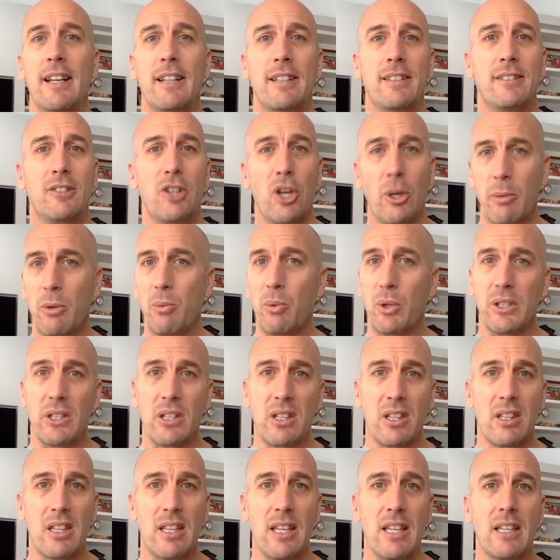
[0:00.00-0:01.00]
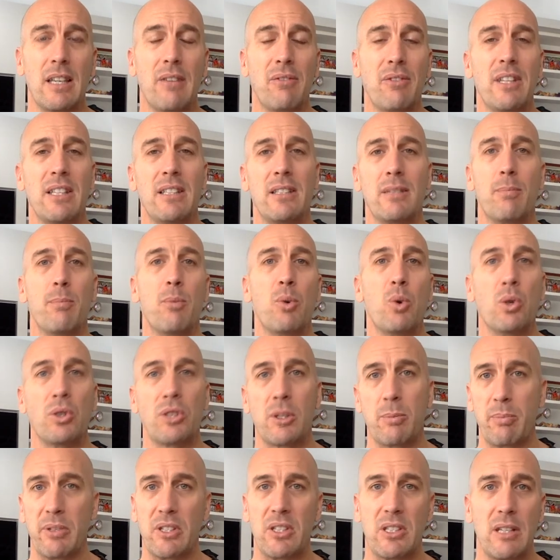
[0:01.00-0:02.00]
Tell me what you think. If there's more
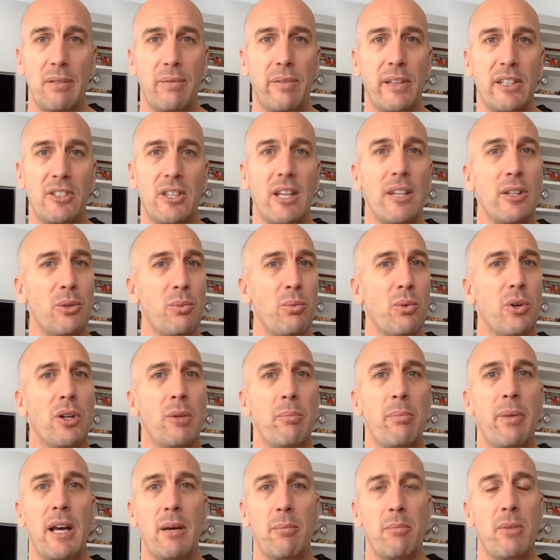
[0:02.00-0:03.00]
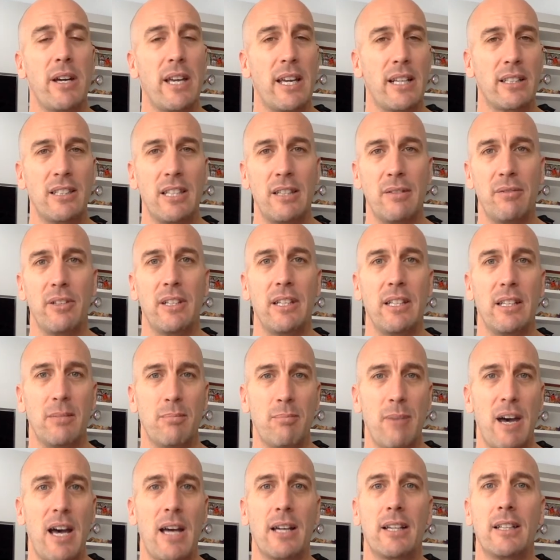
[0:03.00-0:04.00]
specifics that you want about my activity and
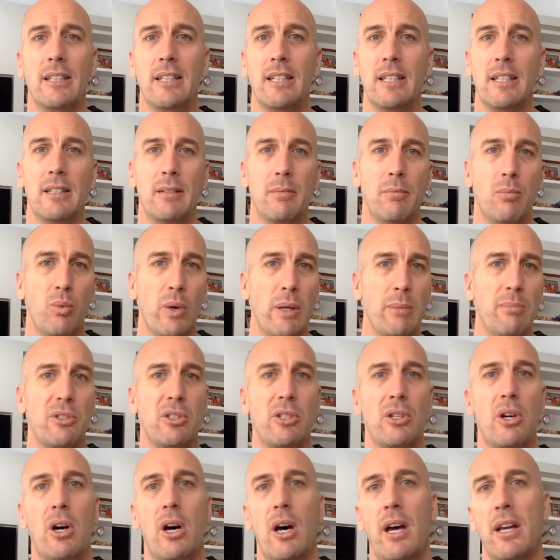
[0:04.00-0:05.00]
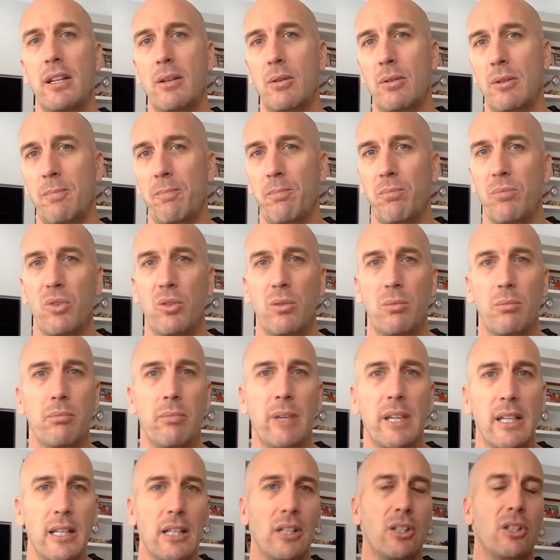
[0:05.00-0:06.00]
marketing and website and
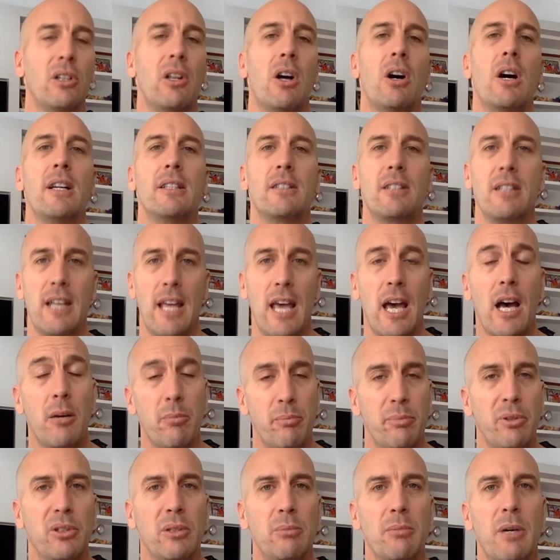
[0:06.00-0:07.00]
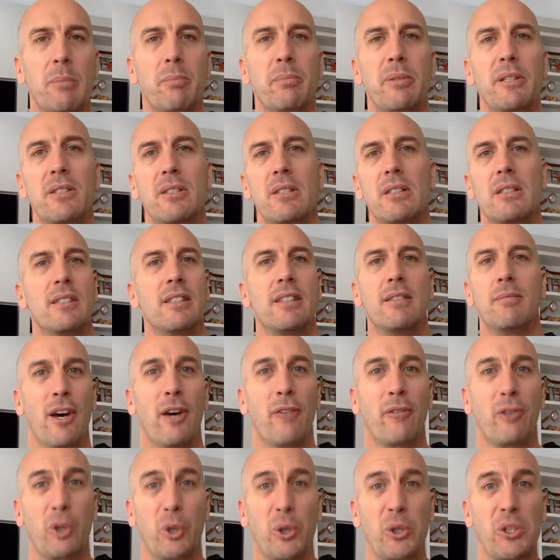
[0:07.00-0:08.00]
meeting clients and how I'm building my business, then of
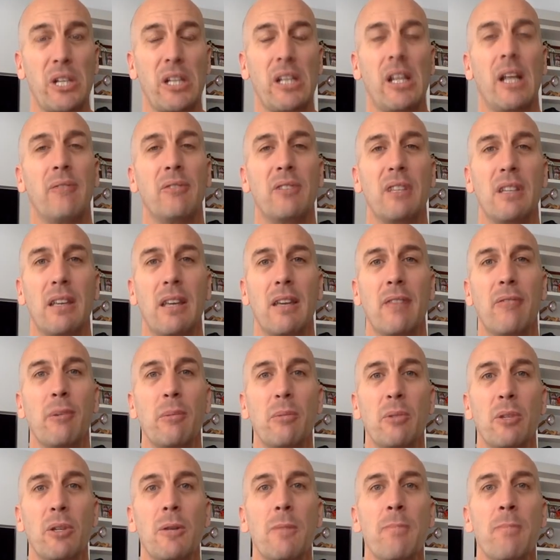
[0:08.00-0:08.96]
course I'd love to hear from you.